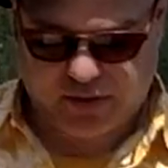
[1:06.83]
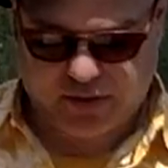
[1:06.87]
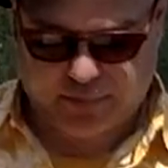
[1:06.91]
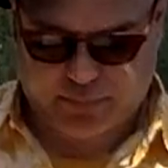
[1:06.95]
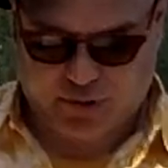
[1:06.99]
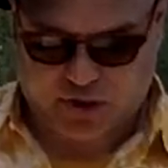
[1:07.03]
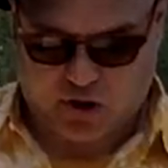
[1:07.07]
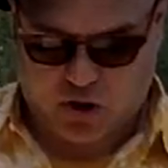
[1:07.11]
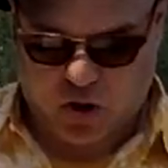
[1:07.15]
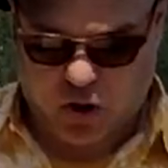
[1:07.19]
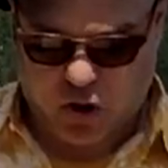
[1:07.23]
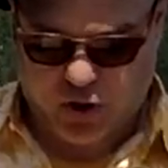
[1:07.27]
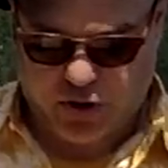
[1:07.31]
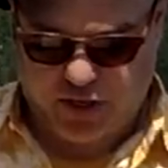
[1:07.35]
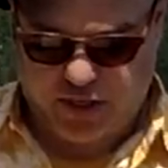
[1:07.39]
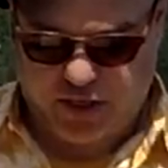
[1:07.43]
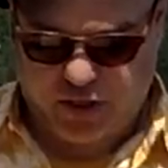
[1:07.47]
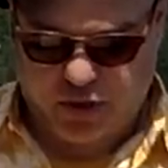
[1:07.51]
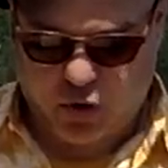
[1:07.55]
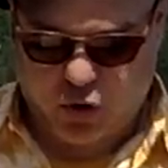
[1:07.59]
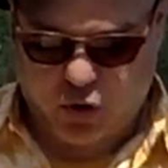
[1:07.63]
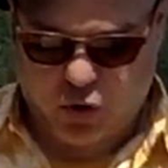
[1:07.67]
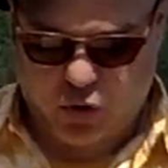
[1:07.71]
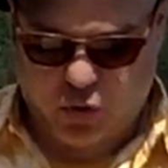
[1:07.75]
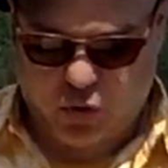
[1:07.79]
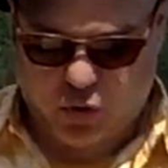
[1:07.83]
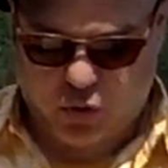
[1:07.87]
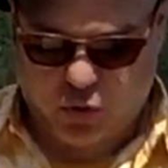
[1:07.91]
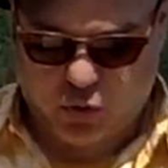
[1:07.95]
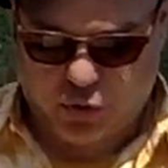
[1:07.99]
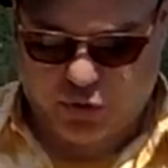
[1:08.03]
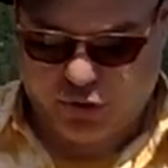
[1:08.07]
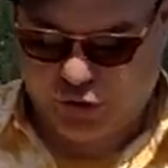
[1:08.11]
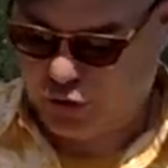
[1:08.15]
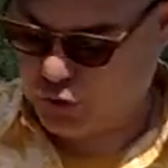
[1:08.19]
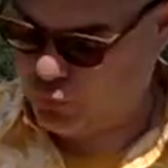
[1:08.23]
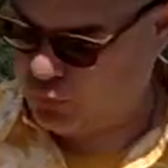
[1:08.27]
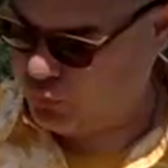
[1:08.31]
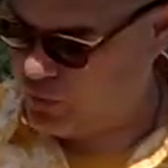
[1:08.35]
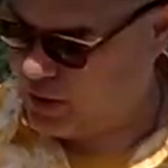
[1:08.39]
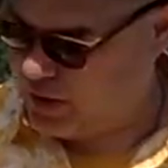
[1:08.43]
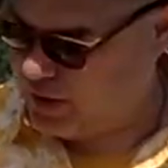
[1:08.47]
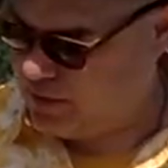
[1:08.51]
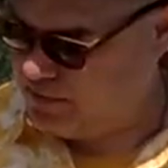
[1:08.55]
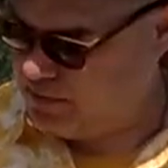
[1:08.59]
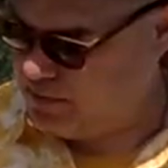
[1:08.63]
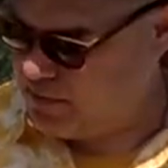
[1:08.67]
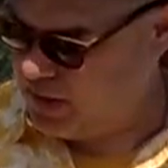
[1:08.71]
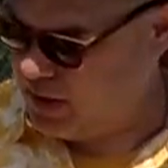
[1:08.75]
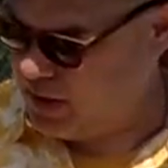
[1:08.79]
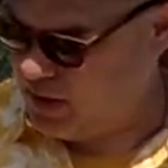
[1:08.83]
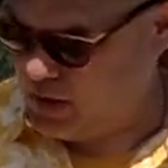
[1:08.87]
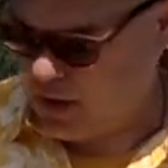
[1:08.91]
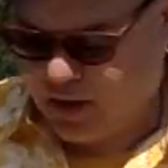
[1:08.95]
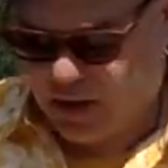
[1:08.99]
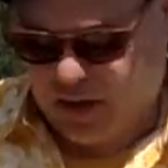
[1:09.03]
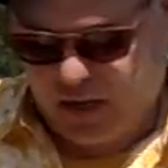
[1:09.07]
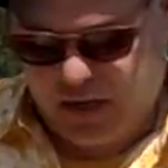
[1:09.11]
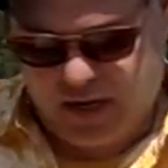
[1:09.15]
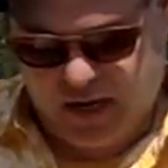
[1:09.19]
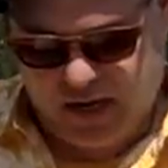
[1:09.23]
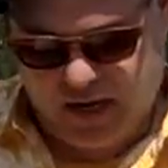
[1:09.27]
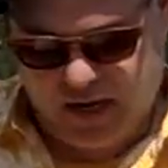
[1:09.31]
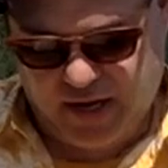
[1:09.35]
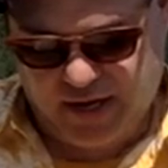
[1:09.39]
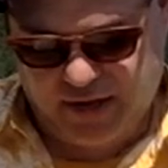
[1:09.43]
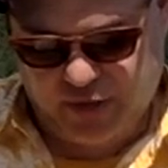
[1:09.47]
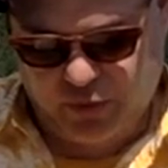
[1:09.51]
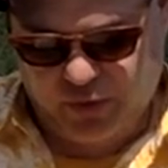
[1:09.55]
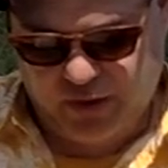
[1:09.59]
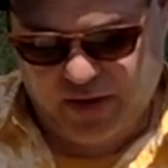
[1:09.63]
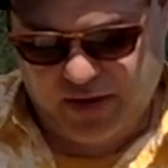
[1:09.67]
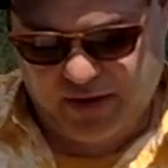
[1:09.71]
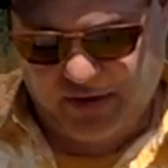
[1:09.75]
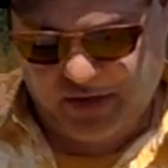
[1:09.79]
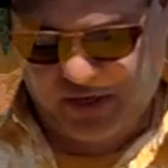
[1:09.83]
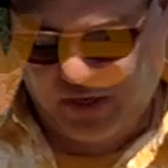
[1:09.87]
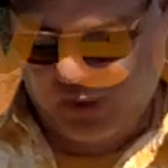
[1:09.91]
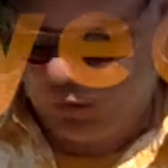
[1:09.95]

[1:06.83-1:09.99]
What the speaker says: of Bacardi O orange rum. I don't have any